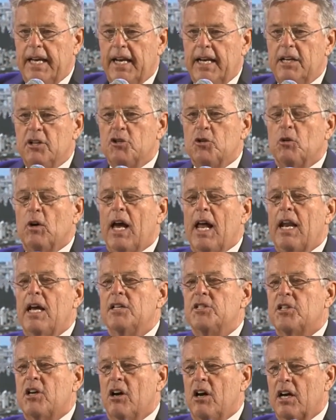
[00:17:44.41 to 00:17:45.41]
and Israel
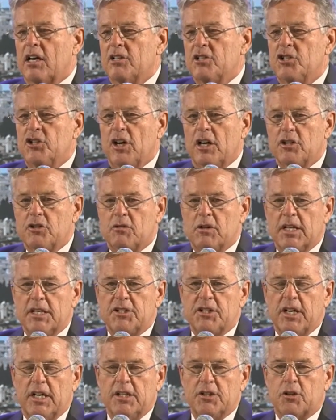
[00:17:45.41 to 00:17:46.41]
Allies Caucus, Josh
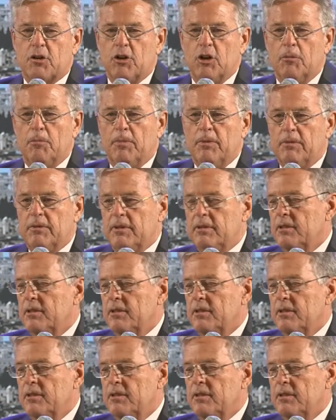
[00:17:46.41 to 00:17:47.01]
Reinstein's group,